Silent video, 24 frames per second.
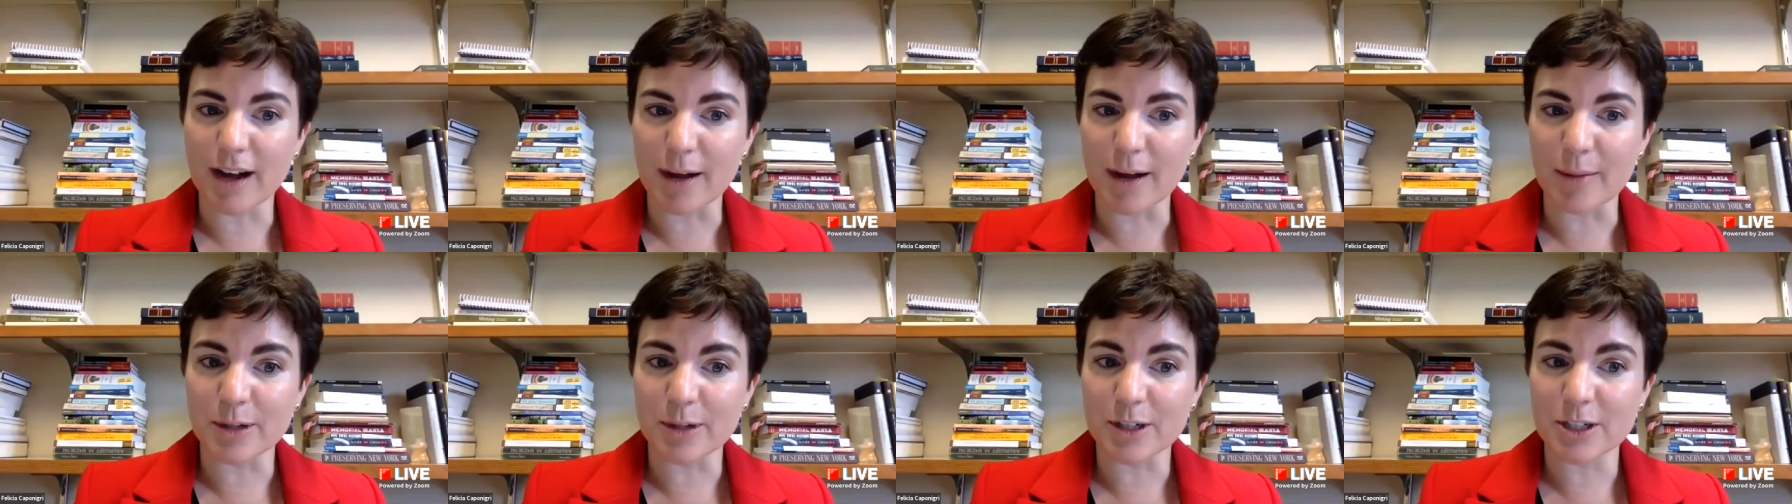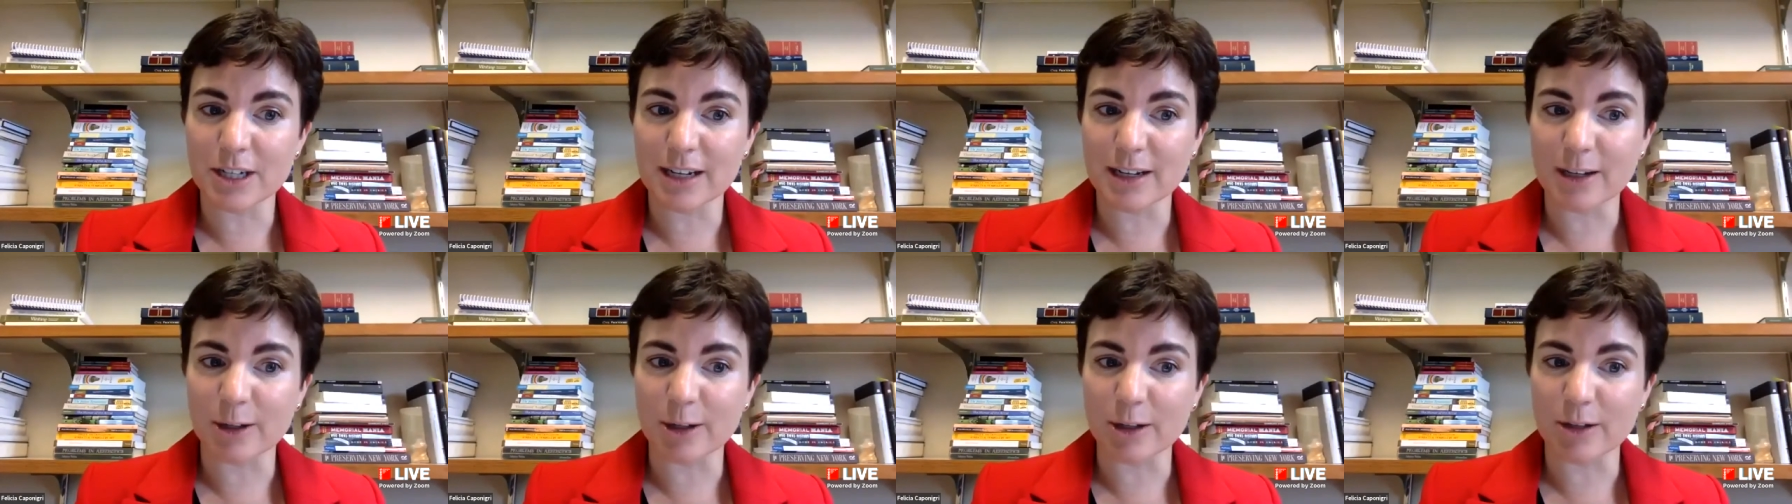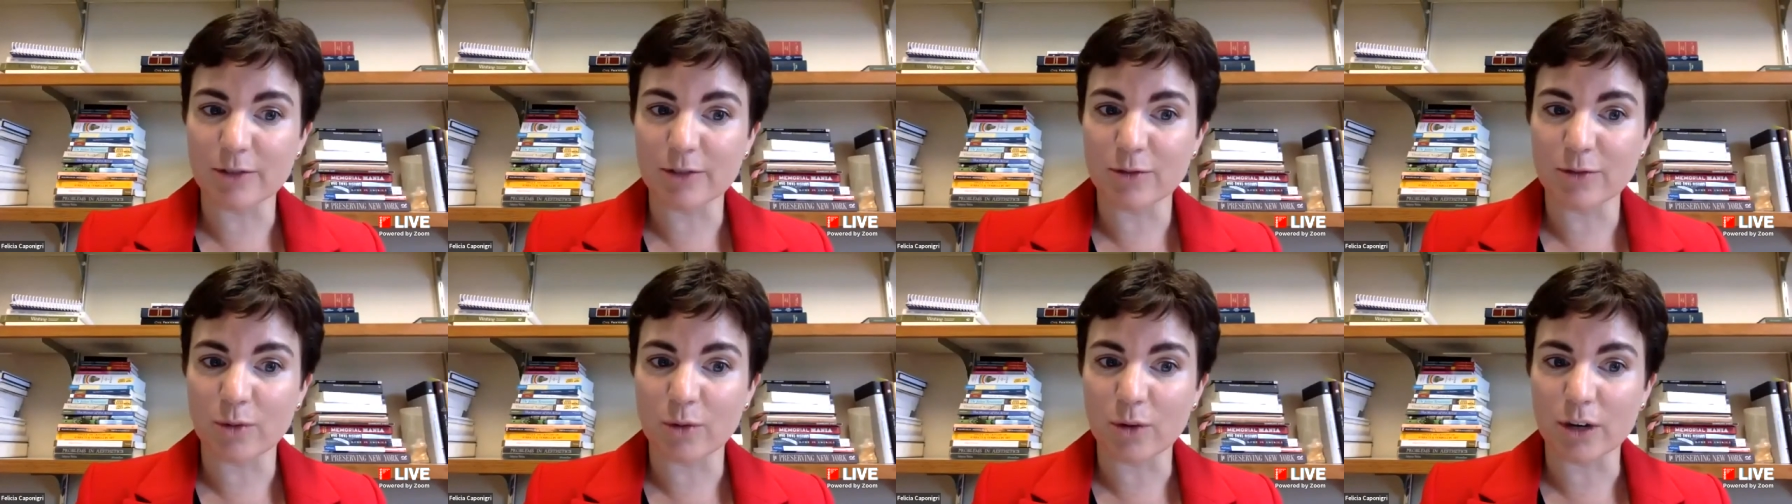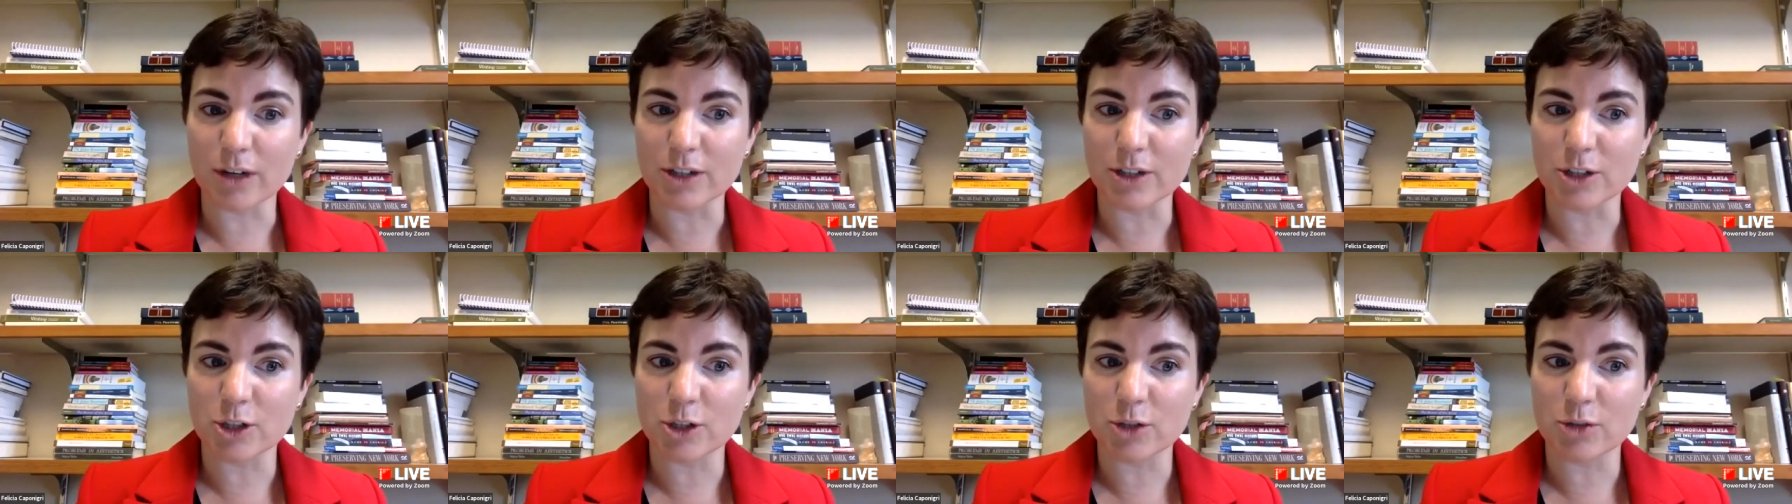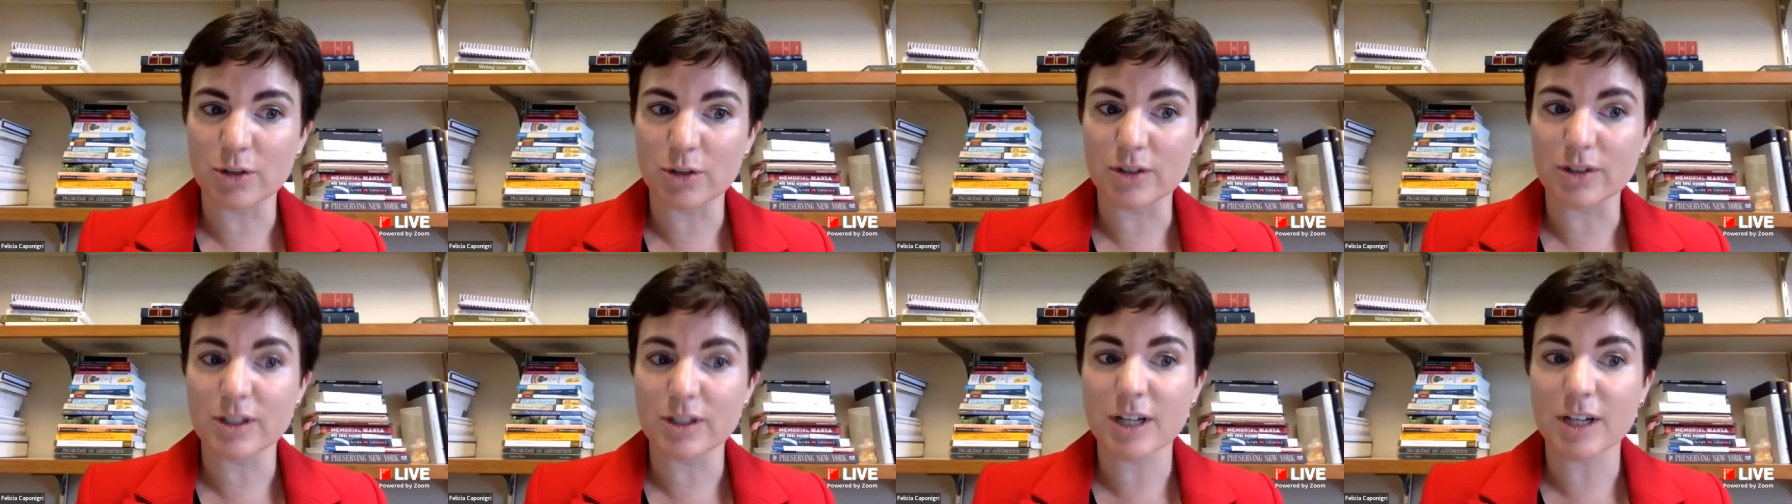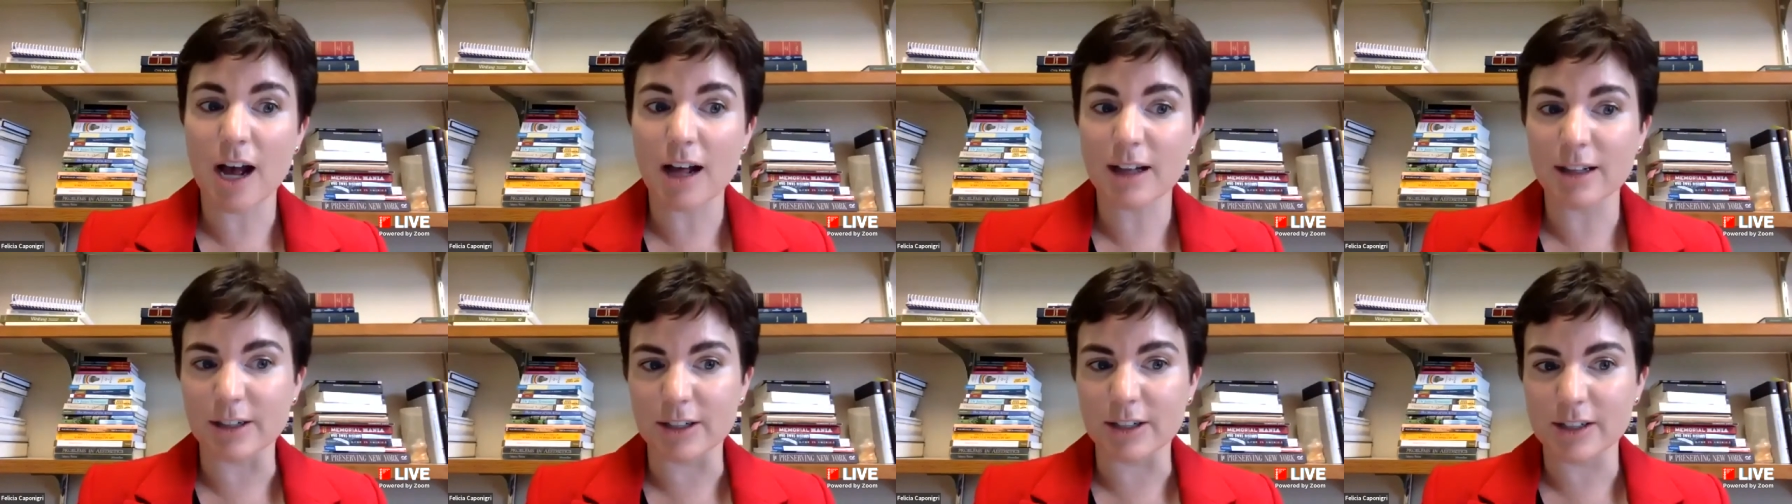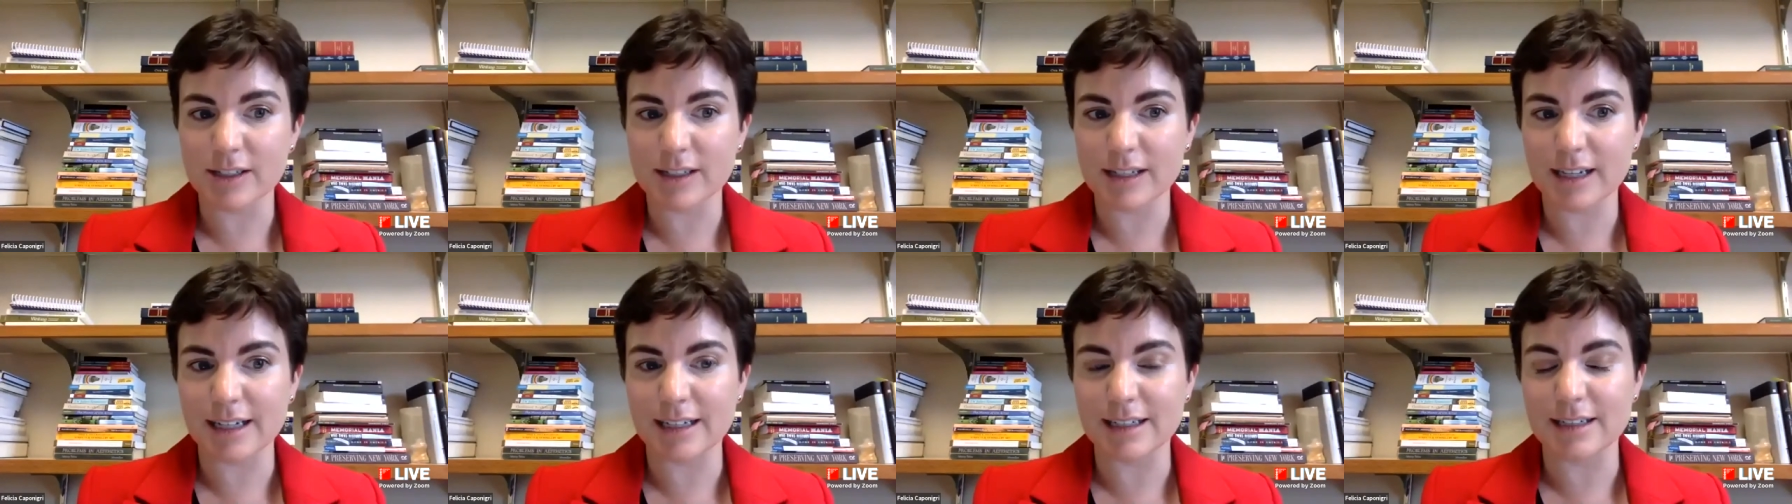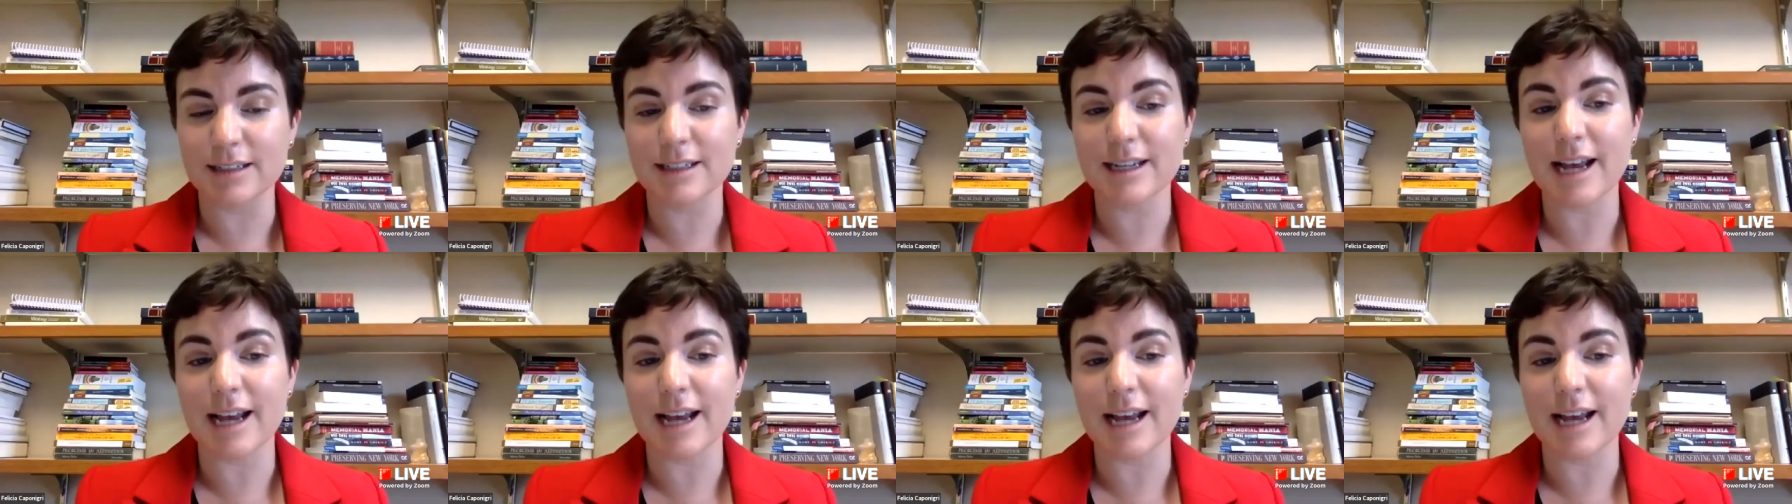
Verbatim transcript: uh, particularly for junior scholars in